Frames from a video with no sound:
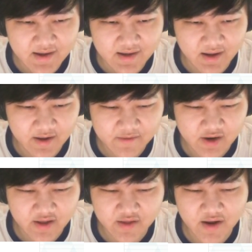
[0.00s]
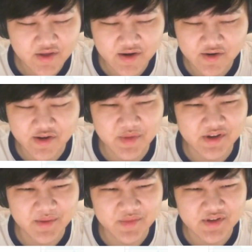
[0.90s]
I forgot. I, I thought I already
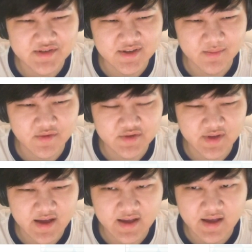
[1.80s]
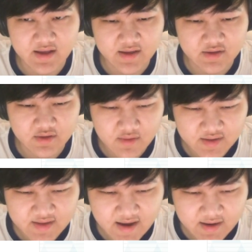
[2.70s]
picked up the sync move. So yeah, yeah, yeah. You don't
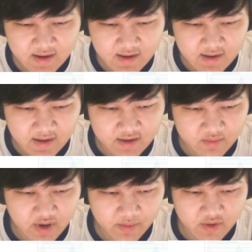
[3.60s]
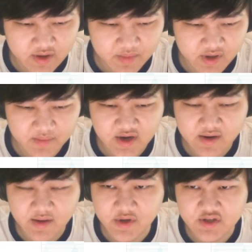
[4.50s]
want that, and you probably want to pick up
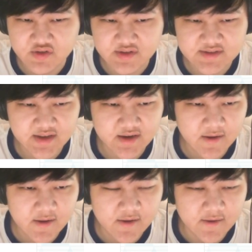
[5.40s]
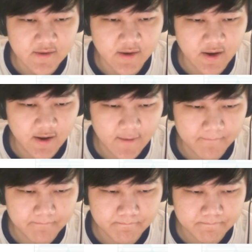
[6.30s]
Dynamic Entry instead.
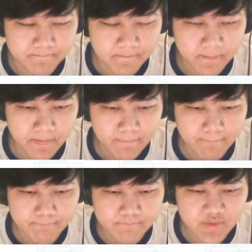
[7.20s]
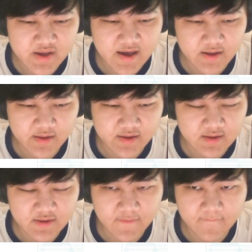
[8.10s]
Um, but yeah, like
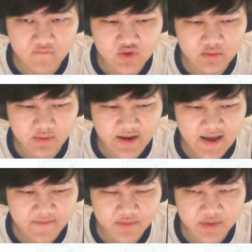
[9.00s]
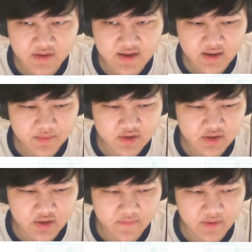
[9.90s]
you don't have to pick that up. You
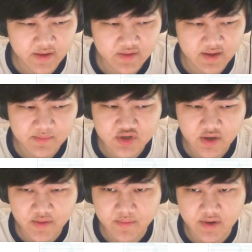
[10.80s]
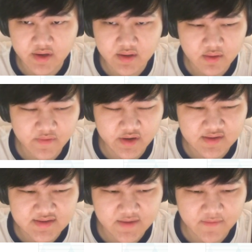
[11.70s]
could go for like the M G R three over here
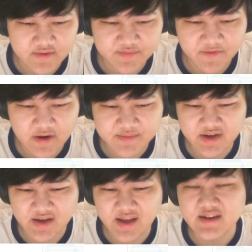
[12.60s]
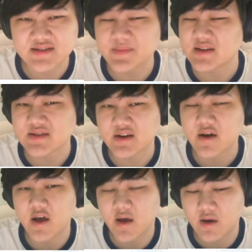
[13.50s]
instead for Fire Spin. Again, it depends on
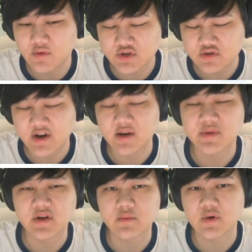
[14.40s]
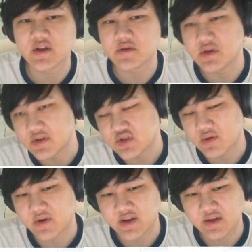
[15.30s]
what you're trying to build, what units
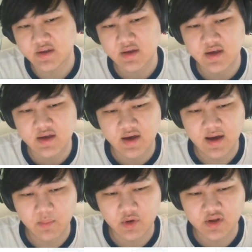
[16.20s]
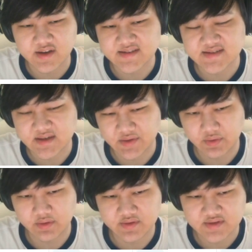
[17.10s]
you're bringing, um, what lucky skill
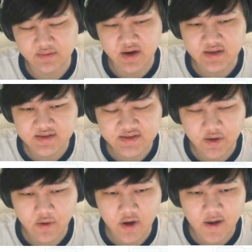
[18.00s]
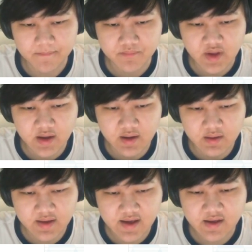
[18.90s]
you're using, right? So um,
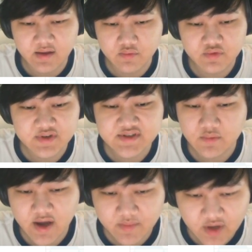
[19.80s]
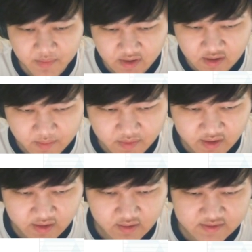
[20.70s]
yeah, uh, the reason why I'm not picking up
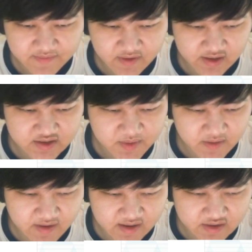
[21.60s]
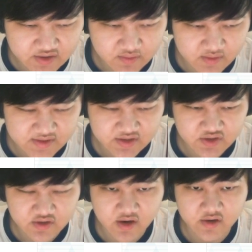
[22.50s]
uh, you know, stuff like H P Advantage or
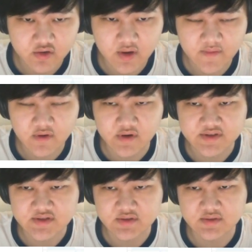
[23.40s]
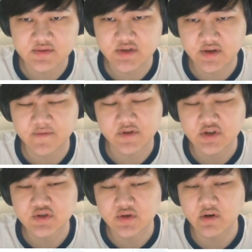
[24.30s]
Stationary Target or whatever is, you know, for
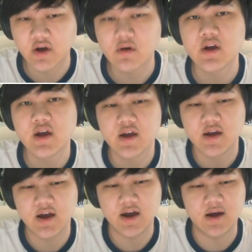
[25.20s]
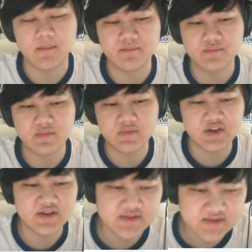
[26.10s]
those who don't know, um,
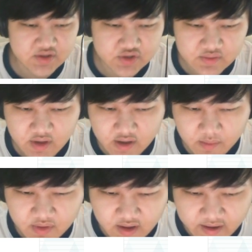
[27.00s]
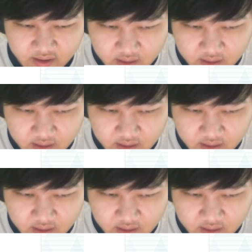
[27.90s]
these do not apply.